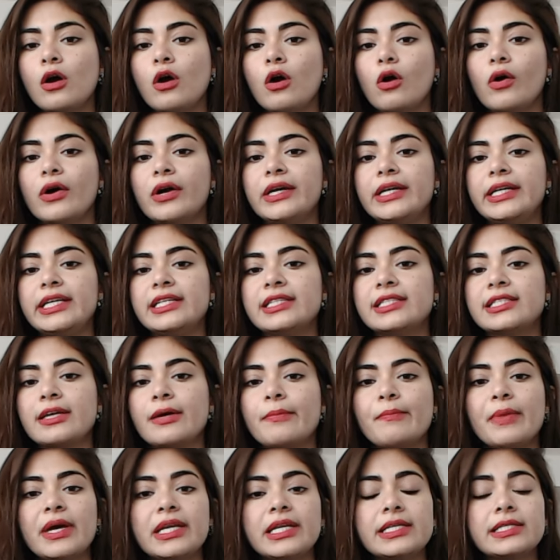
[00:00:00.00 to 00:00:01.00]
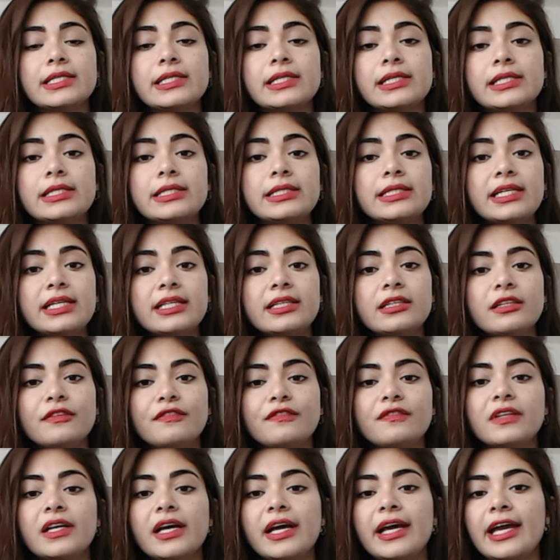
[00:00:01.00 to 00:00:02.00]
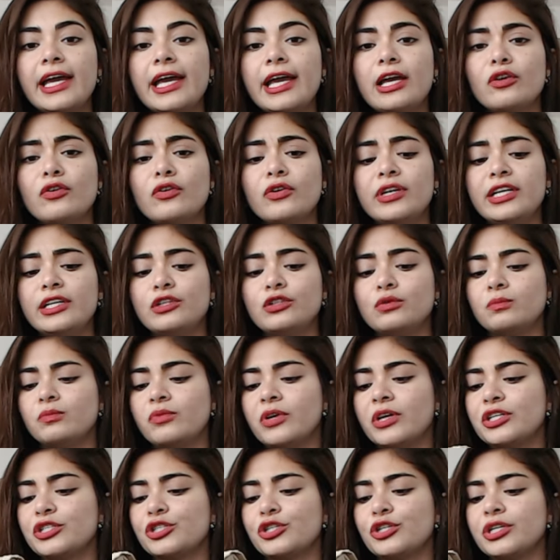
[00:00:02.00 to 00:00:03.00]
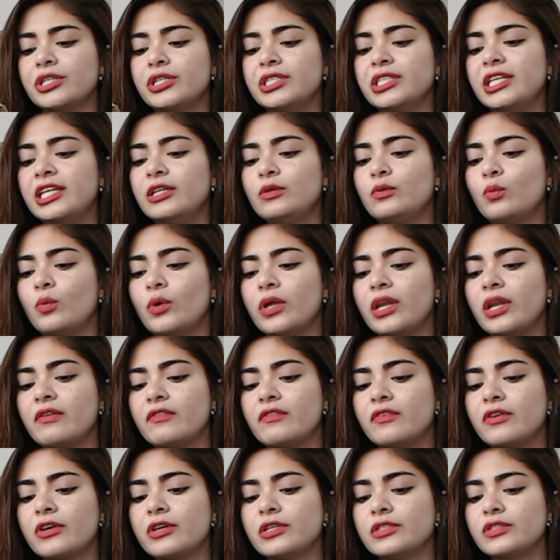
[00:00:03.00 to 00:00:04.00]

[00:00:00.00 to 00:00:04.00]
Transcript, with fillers: or need some medicines in the flight or need to brush your teeth, whatever.